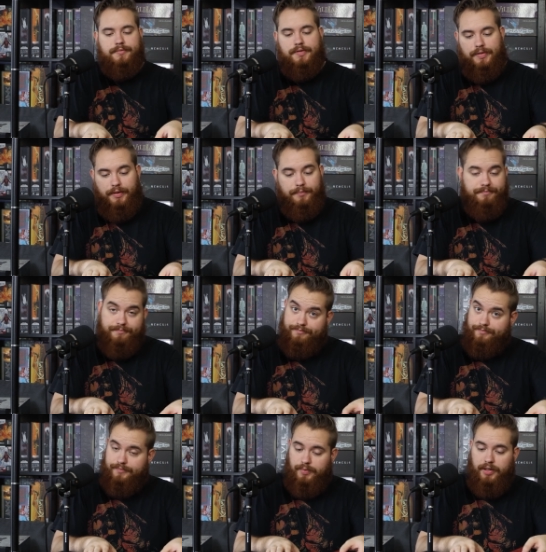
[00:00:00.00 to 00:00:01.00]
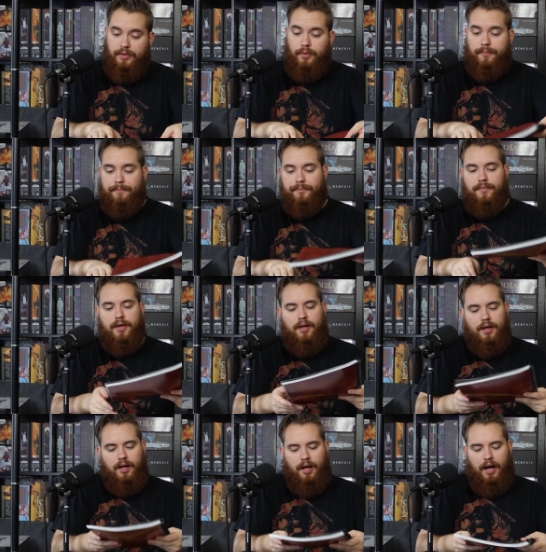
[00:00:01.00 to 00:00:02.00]
So, pretty cool.
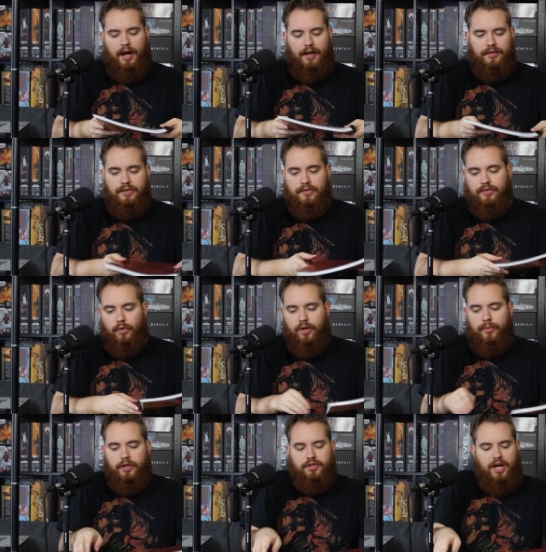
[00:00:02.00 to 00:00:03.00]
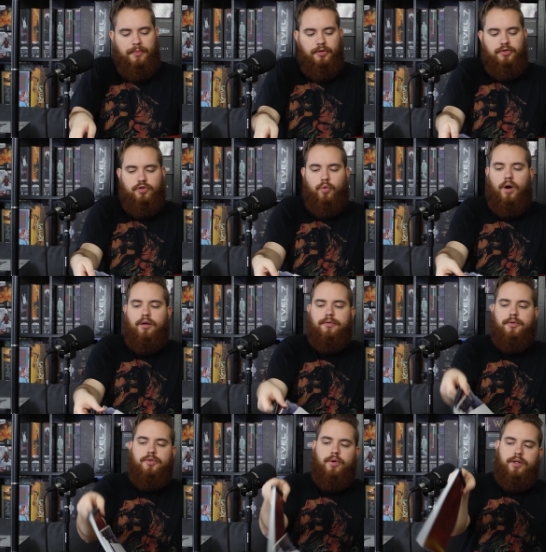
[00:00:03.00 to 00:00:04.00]
Uh, this is storybook chapters twelve
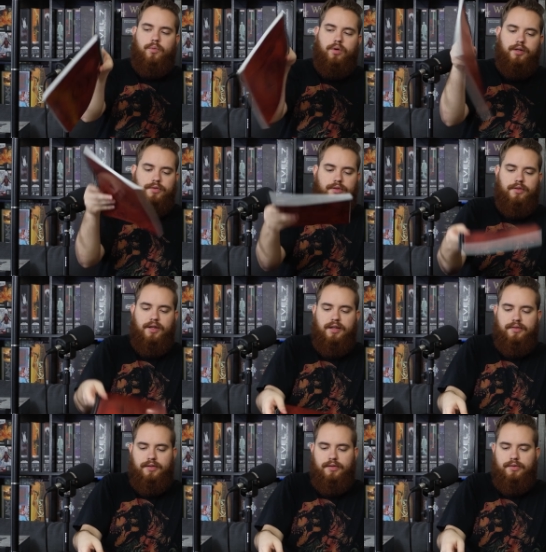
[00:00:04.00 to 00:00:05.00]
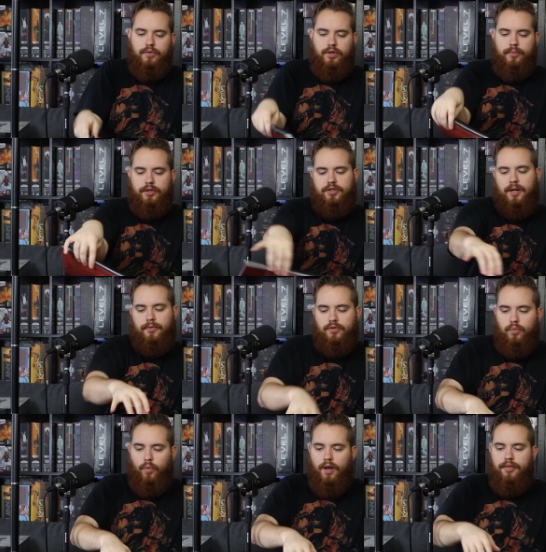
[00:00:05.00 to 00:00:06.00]
through twenty-one. So this is storybook
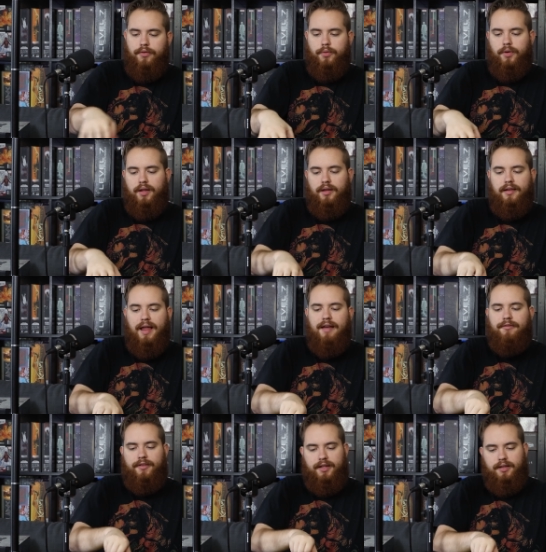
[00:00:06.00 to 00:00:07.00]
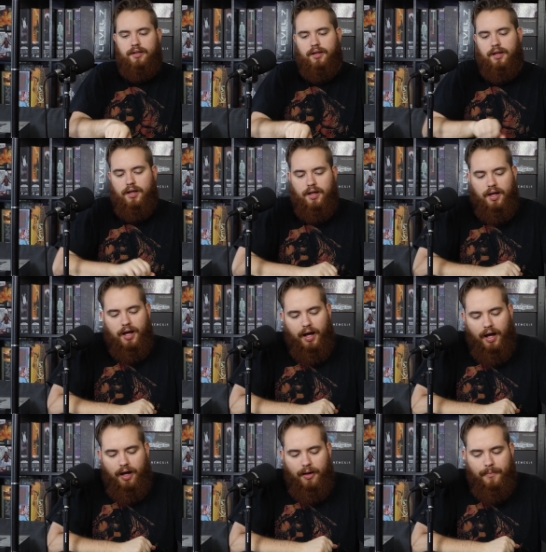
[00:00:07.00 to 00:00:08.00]
chapters one through eleven.
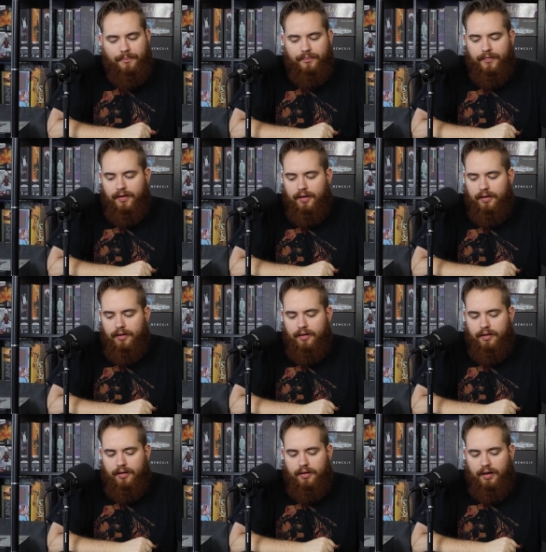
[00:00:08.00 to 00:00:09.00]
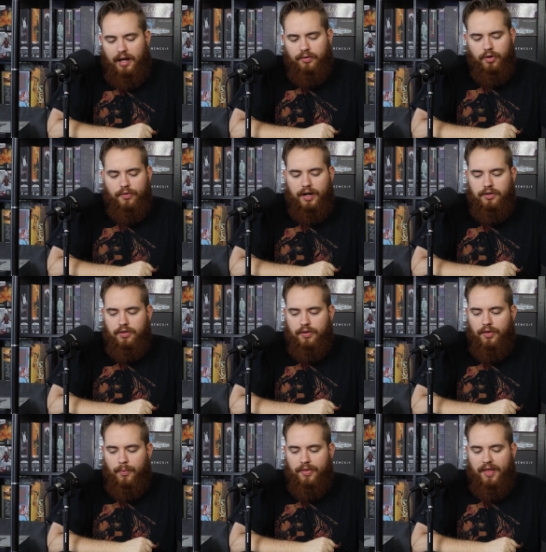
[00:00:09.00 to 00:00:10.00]
Um, I don't know that I knew
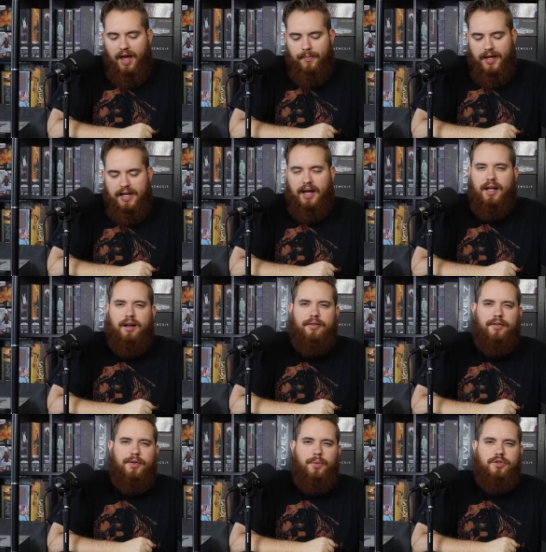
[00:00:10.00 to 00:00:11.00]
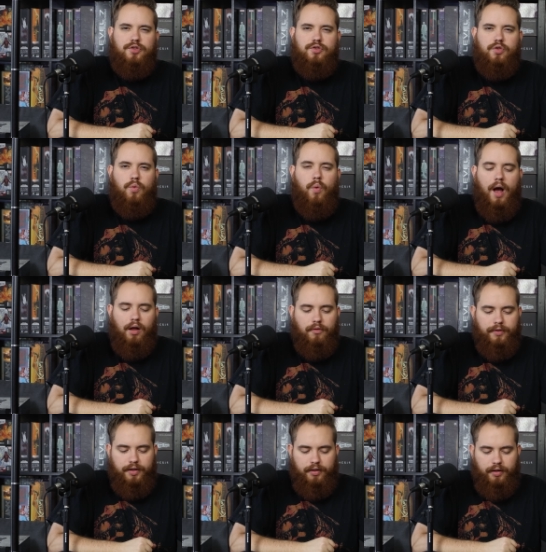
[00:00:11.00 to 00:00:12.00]
that there were that many. I kind of thought there were
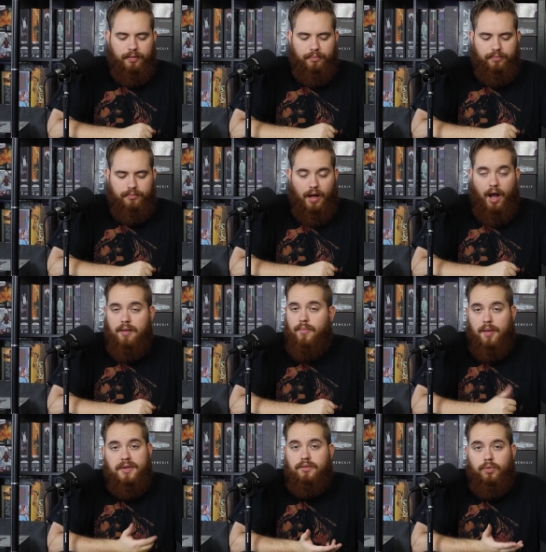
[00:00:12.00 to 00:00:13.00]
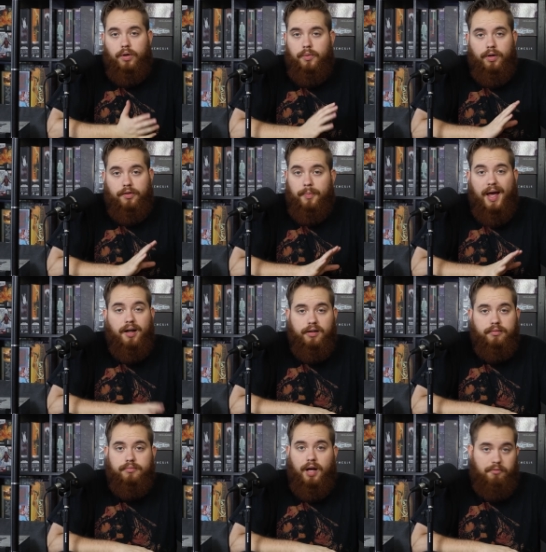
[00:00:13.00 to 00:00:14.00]
twelve in the... I, I mean, twenty-one is
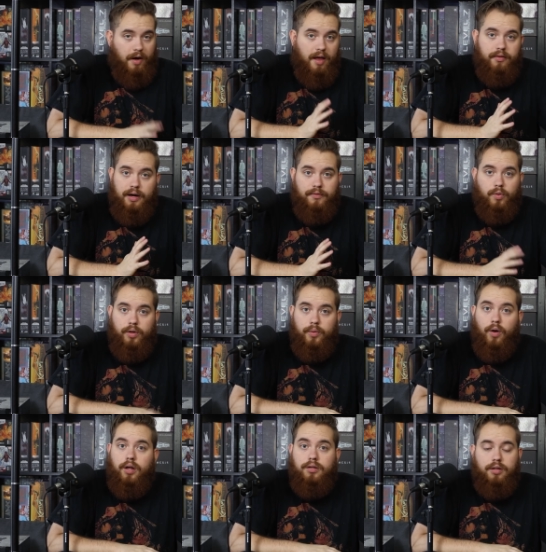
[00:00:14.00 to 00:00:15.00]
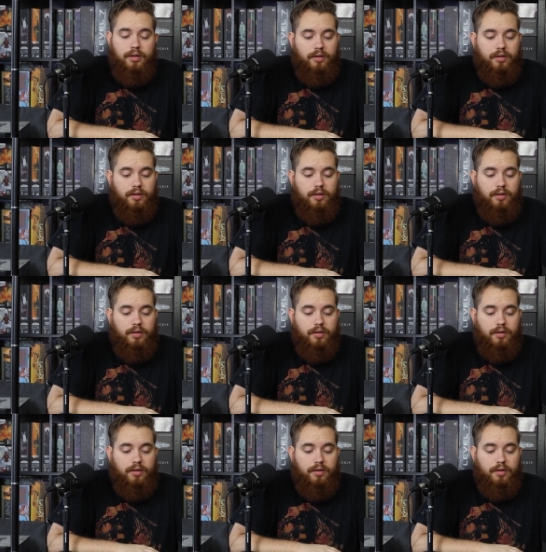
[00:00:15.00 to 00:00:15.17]
better. I'd rather have twenty-one.